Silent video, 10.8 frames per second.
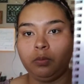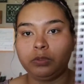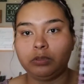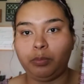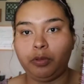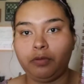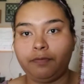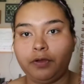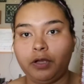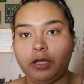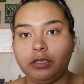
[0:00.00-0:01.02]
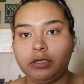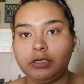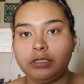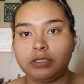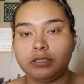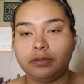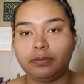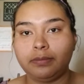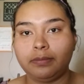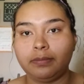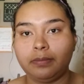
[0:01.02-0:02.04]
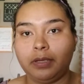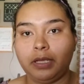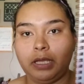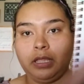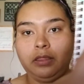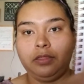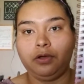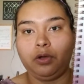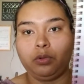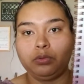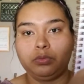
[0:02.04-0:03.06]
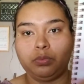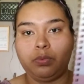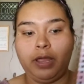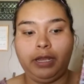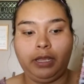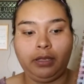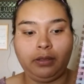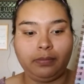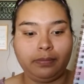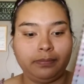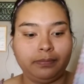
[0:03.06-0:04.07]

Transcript: with the beautiful colors and the gold writing.